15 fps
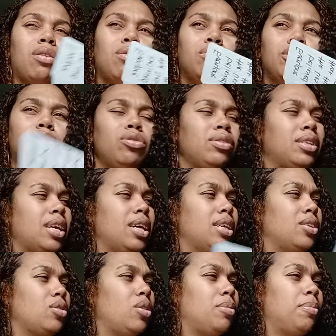well, you said
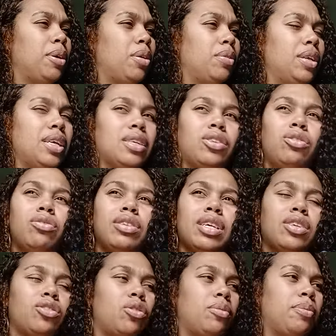Scorpio this, you
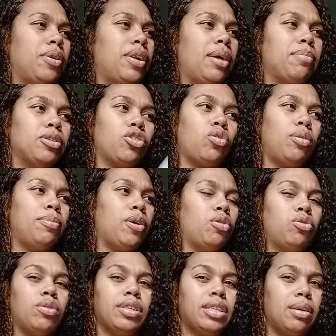said Scorpio that, but Scorpio
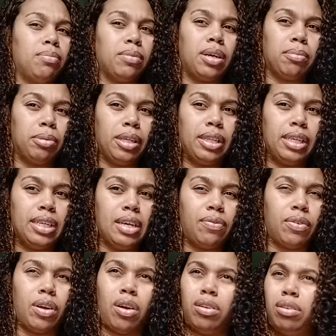doing something completely
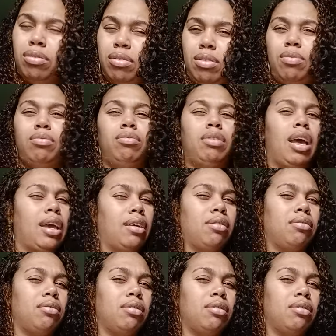different. Are you, like,